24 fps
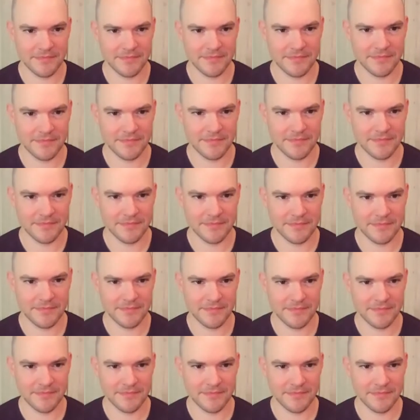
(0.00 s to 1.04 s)

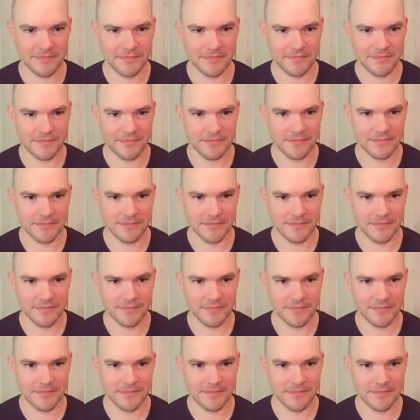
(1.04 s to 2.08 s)

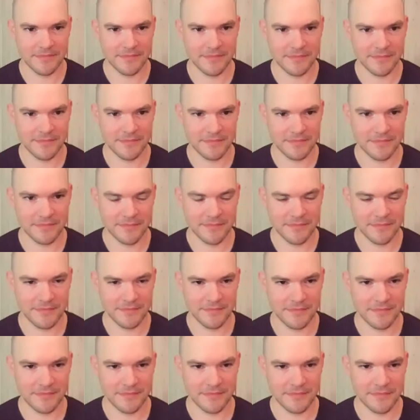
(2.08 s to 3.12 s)

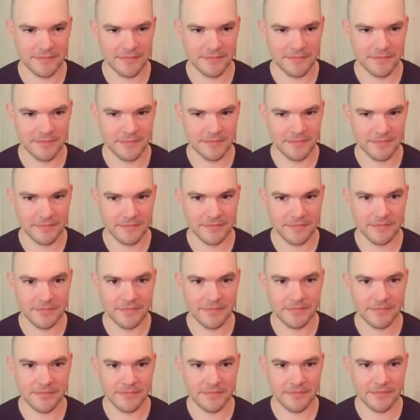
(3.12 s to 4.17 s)

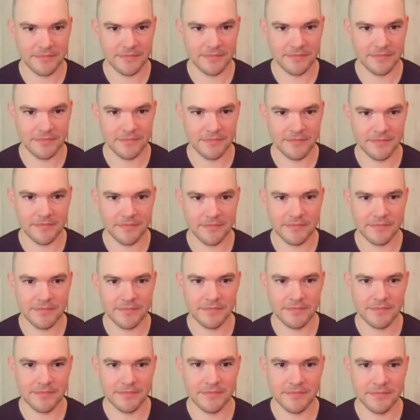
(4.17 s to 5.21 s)

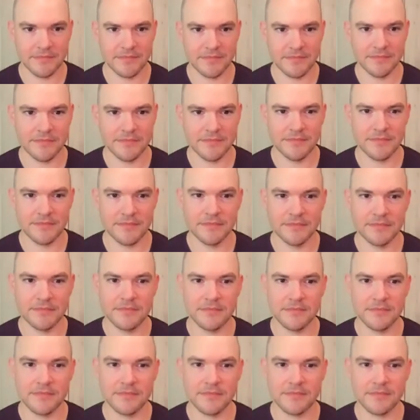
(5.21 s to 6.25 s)

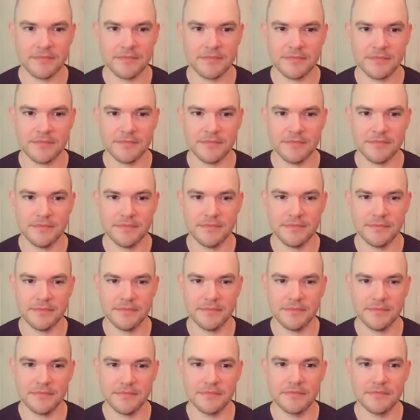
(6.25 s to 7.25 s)
This person isn't speaking.